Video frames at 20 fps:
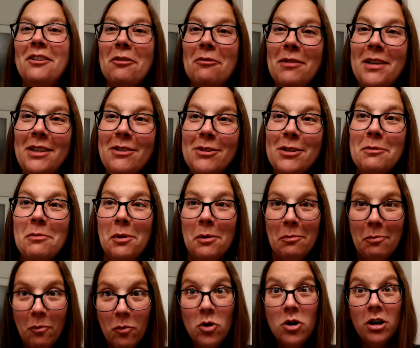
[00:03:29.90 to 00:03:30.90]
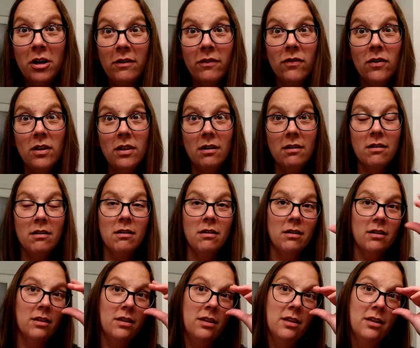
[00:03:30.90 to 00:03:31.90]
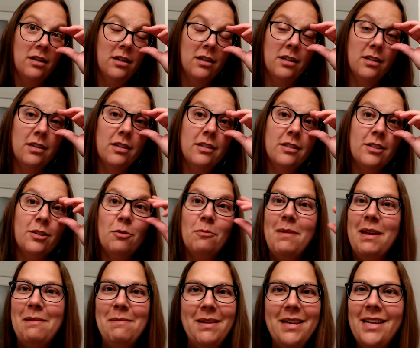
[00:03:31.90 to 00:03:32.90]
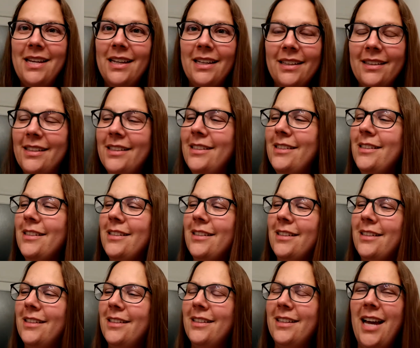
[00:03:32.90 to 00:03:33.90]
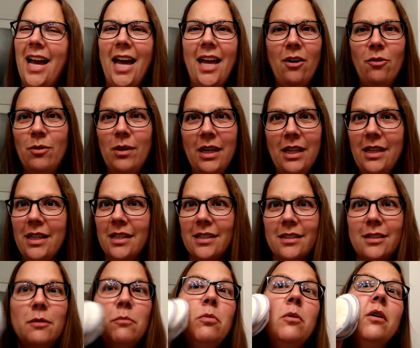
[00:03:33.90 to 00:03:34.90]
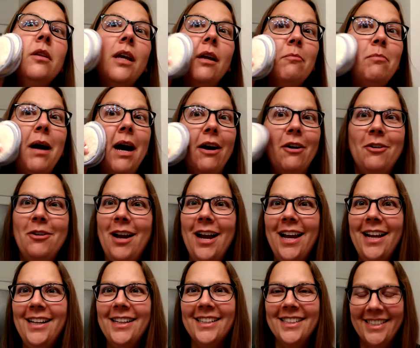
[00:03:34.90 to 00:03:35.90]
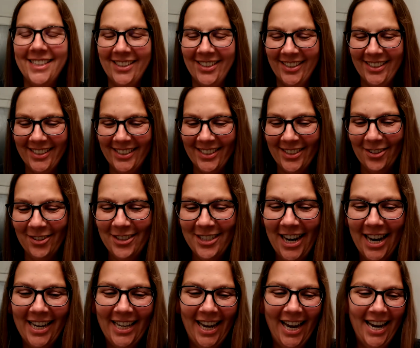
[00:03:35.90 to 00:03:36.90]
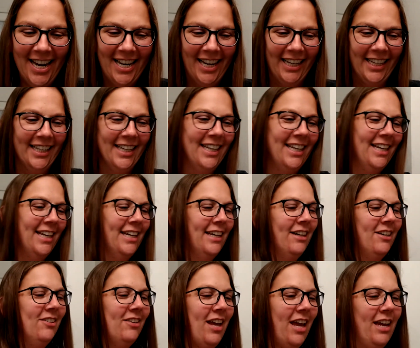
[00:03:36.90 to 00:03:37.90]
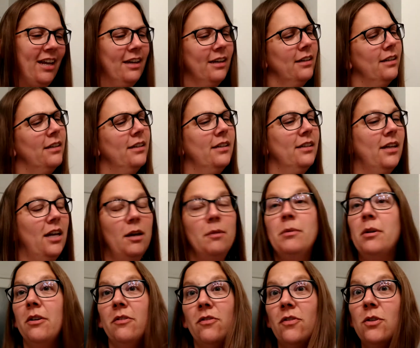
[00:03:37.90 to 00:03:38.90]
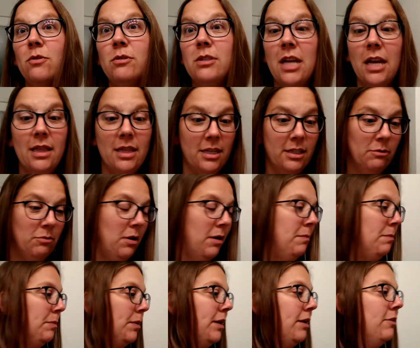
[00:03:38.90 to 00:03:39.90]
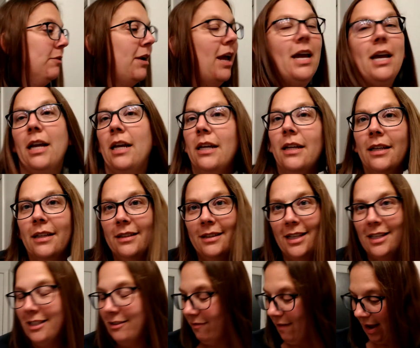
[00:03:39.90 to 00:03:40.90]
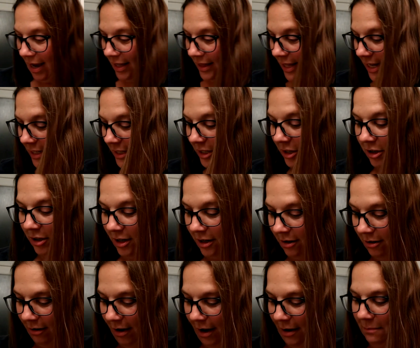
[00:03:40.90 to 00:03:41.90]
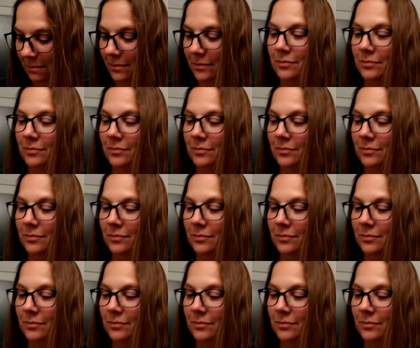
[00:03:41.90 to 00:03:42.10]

They're reusable. Good for the earth. So maybe this, I don't get this. You put like powder on? This looks so gigantic. Okay, I'm confused on this one, but okay, that's fine. That's good. Okay.